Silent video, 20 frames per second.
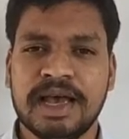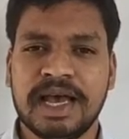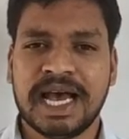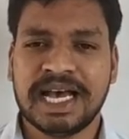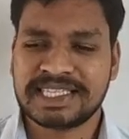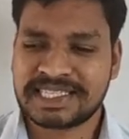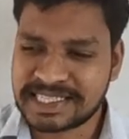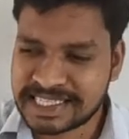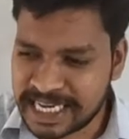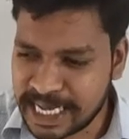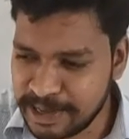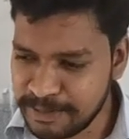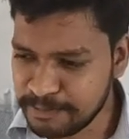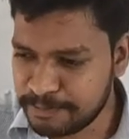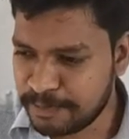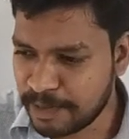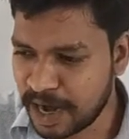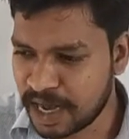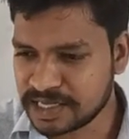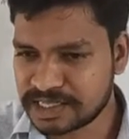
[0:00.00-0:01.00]
As
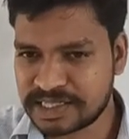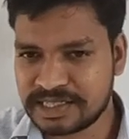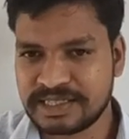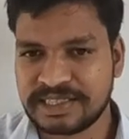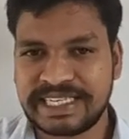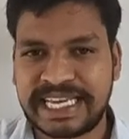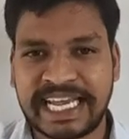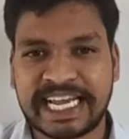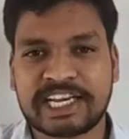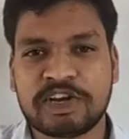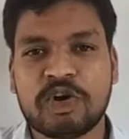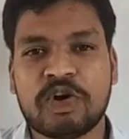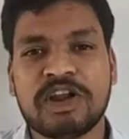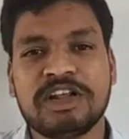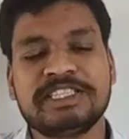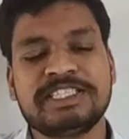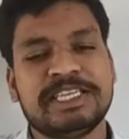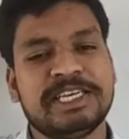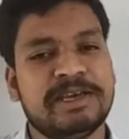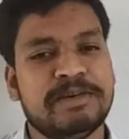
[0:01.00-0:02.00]
time passed,
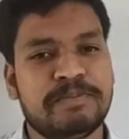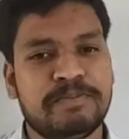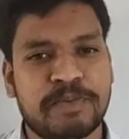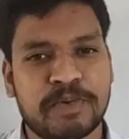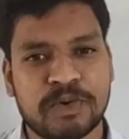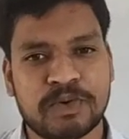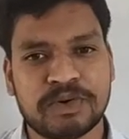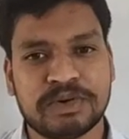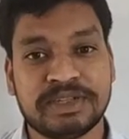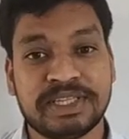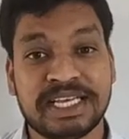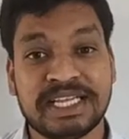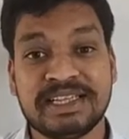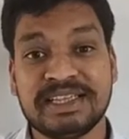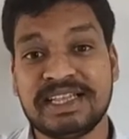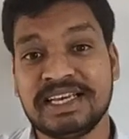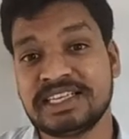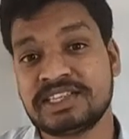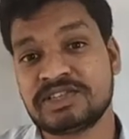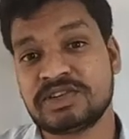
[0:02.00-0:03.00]
technology improved, then
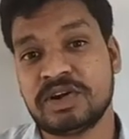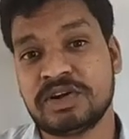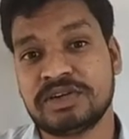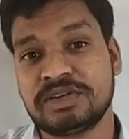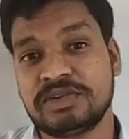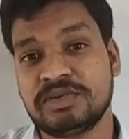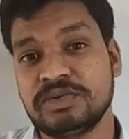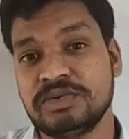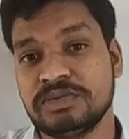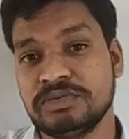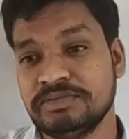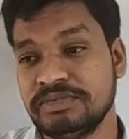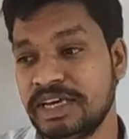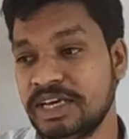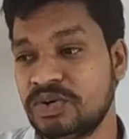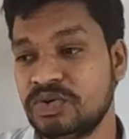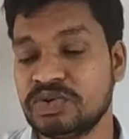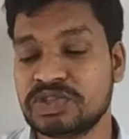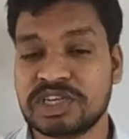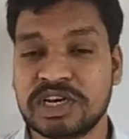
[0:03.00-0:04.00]
they start to
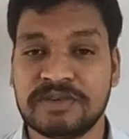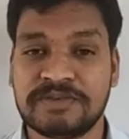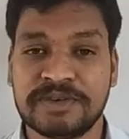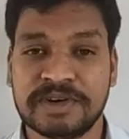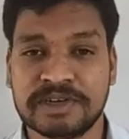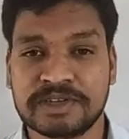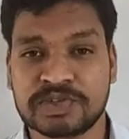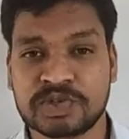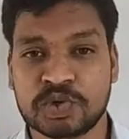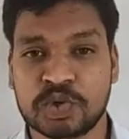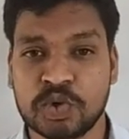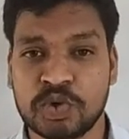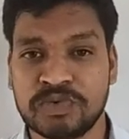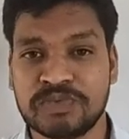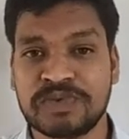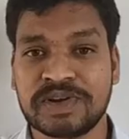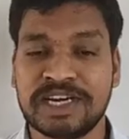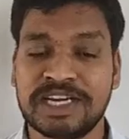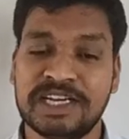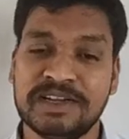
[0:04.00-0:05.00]
make use of a stone
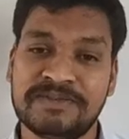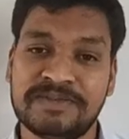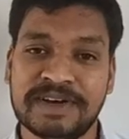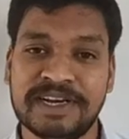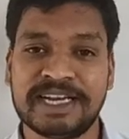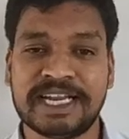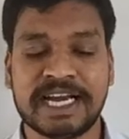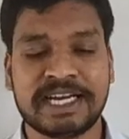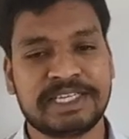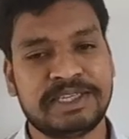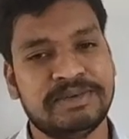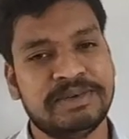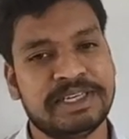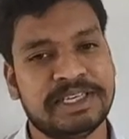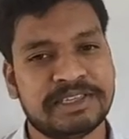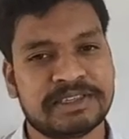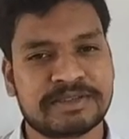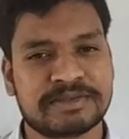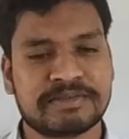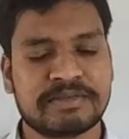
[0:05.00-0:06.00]
for different
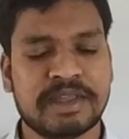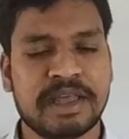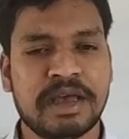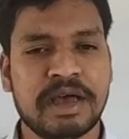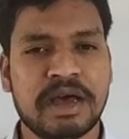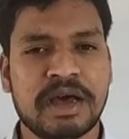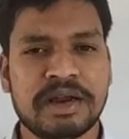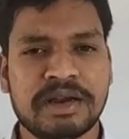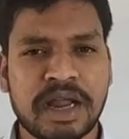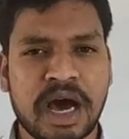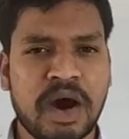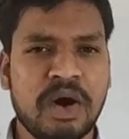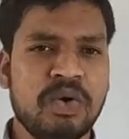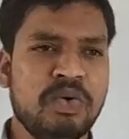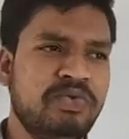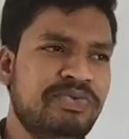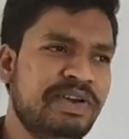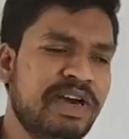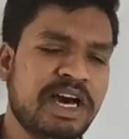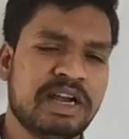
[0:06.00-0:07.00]
activities.
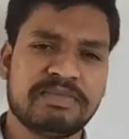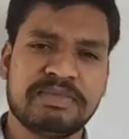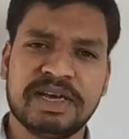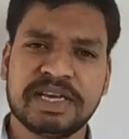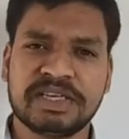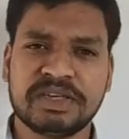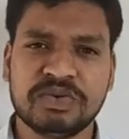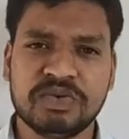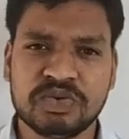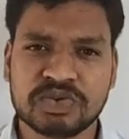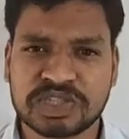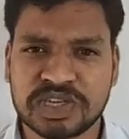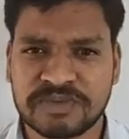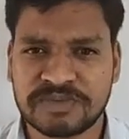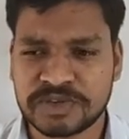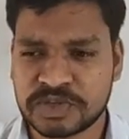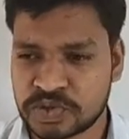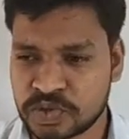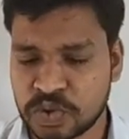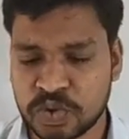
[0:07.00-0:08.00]
Now we are making use of
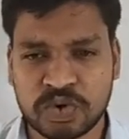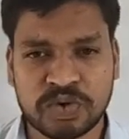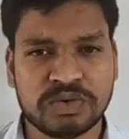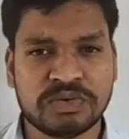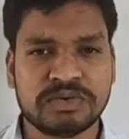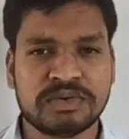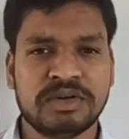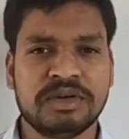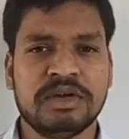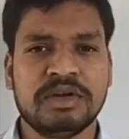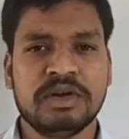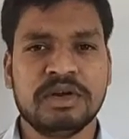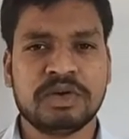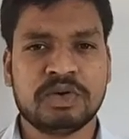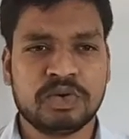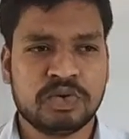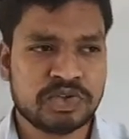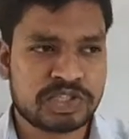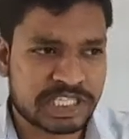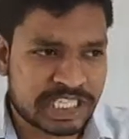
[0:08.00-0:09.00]
a stone
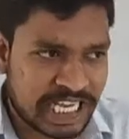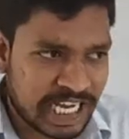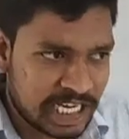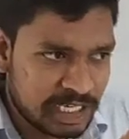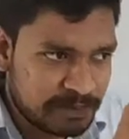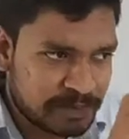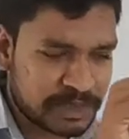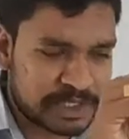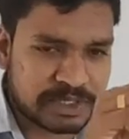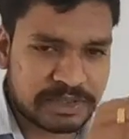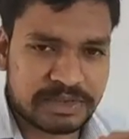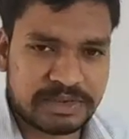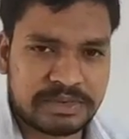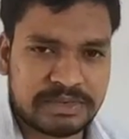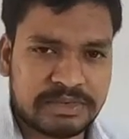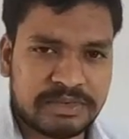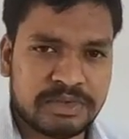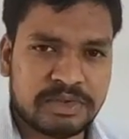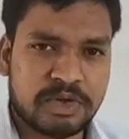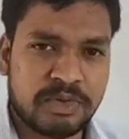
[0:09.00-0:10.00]
to
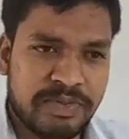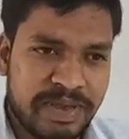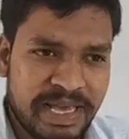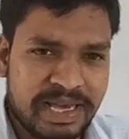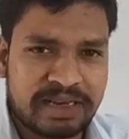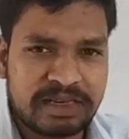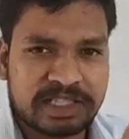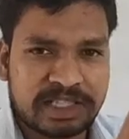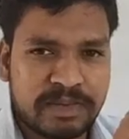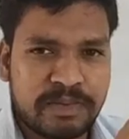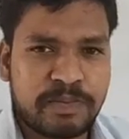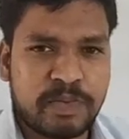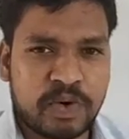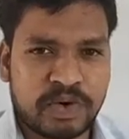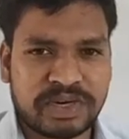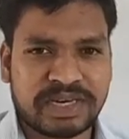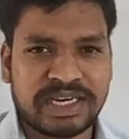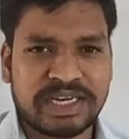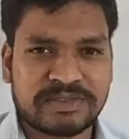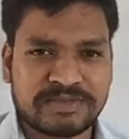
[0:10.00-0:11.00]
sculpture, to make some
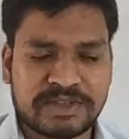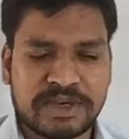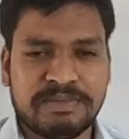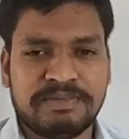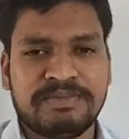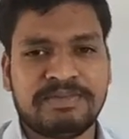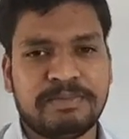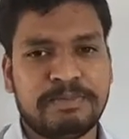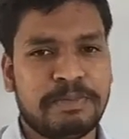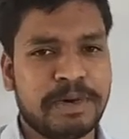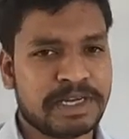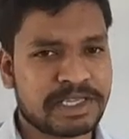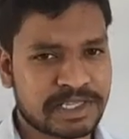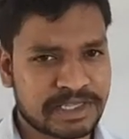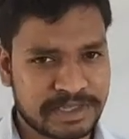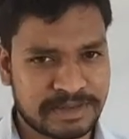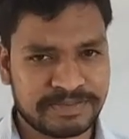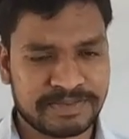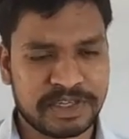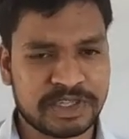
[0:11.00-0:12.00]
portrait of some
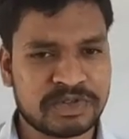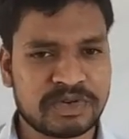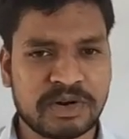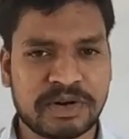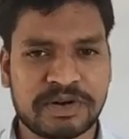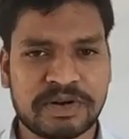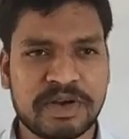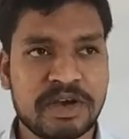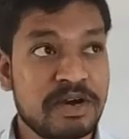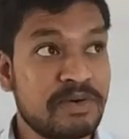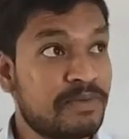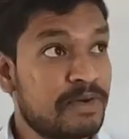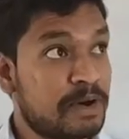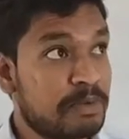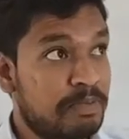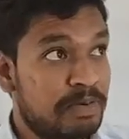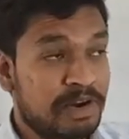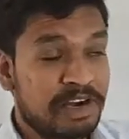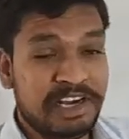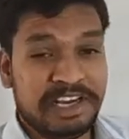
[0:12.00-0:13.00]
person, is not, for
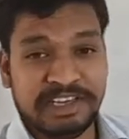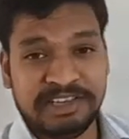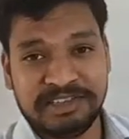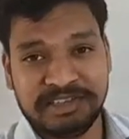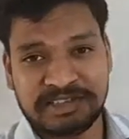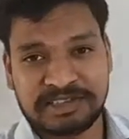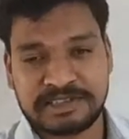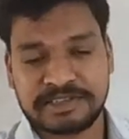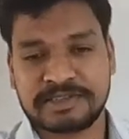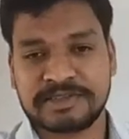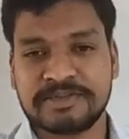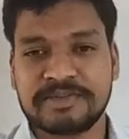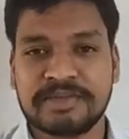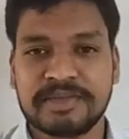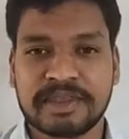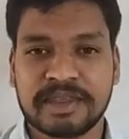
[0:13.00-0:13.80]
buildings.